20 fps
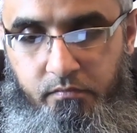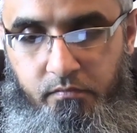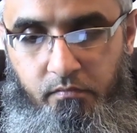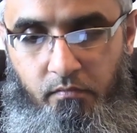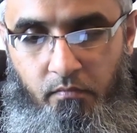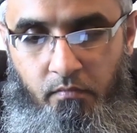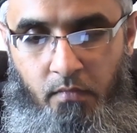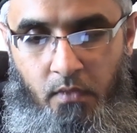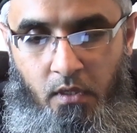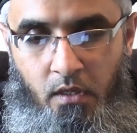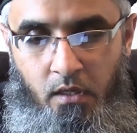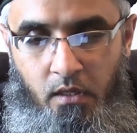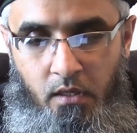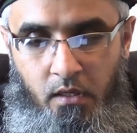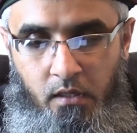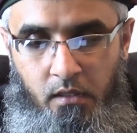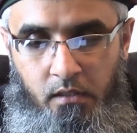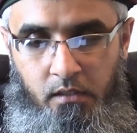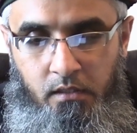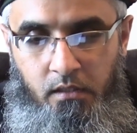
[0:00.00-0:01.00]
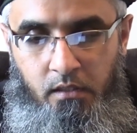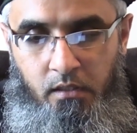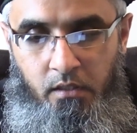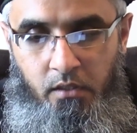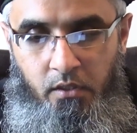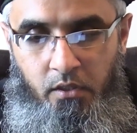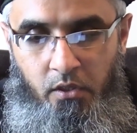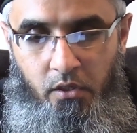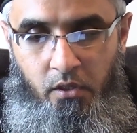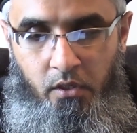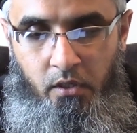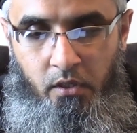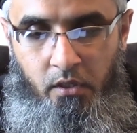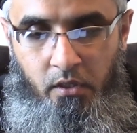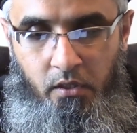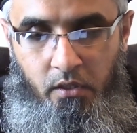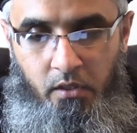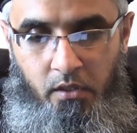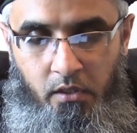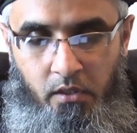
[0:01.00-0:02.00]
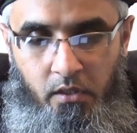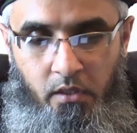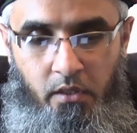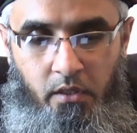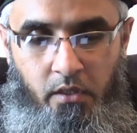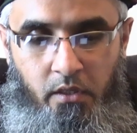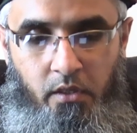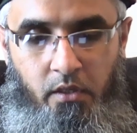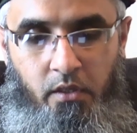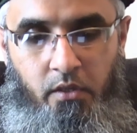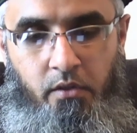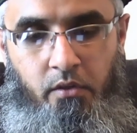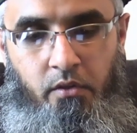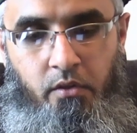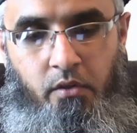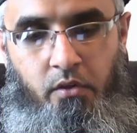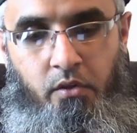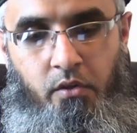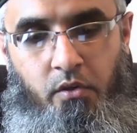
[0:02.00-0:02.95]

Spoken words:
(no one is talking)